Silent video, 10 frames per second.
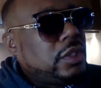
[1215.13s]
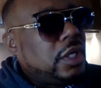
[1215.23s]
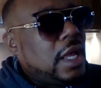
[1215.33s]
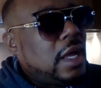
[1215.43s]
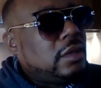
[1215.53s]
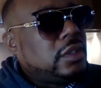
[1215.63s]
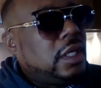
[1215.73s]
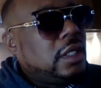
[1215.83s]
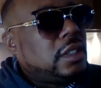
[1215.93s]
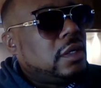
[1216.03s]
allowed to
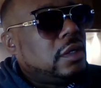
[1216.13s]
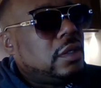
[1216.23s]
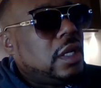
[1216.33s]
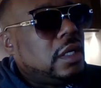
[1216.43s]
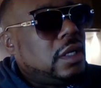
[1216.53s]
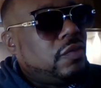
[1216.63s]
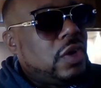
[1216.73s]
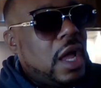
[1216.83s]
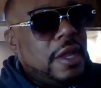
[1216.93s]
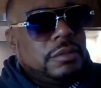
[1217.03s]
get their different
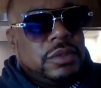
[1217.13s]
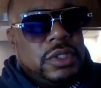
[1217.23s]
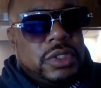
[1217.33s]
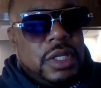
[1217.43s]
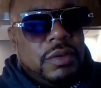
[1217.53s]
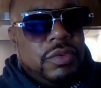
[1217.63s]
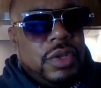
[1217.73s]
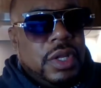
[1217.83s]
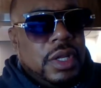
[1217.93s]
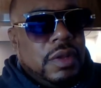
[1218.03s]
items and stuff
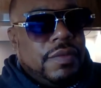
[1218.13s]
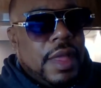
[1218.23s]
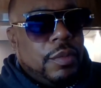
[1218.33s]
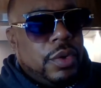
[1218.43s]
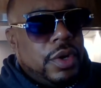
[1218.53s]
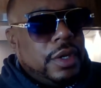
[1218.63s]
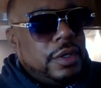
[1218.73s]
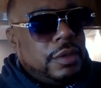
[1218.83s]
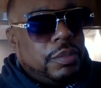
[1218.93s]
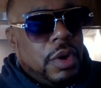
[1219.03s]
that were in
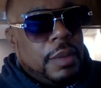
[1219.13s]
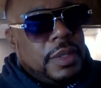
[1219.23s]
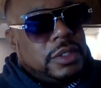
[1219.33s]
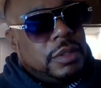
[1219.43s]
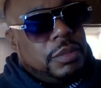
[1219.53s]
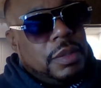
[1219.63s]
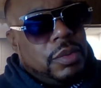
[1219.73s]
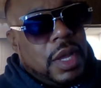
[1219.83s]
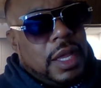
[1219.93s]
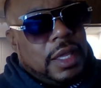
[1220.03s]
the apartment. Some
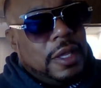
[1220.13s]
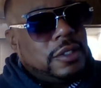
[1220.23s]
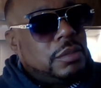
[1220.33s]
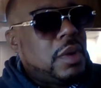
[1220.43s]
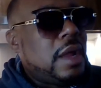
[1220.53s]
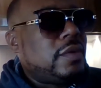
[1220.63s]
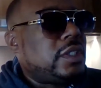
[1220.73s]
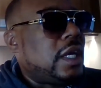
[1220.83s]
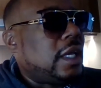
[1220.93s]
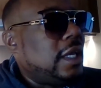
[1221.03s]
people had kids, the
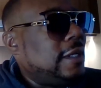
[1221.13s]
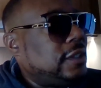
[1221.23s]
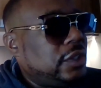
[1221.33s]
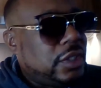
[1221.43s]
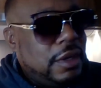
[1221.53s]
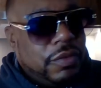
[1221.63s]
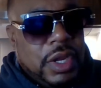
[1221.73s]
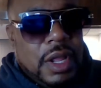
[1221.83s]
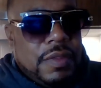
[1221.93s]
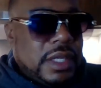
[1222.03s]
migrants had kids and stuff.
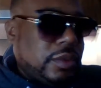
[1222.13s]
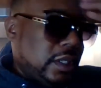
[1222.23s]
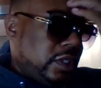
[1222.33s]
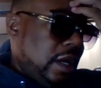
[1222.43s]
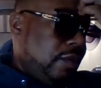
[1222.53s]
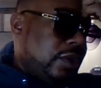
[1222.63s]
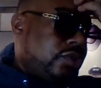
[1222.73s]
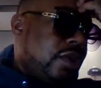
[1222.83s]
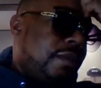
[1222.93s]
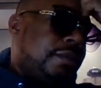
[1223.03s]
That's why I said when
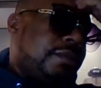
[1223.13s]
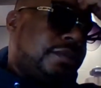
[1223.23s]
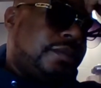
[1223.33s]
Trump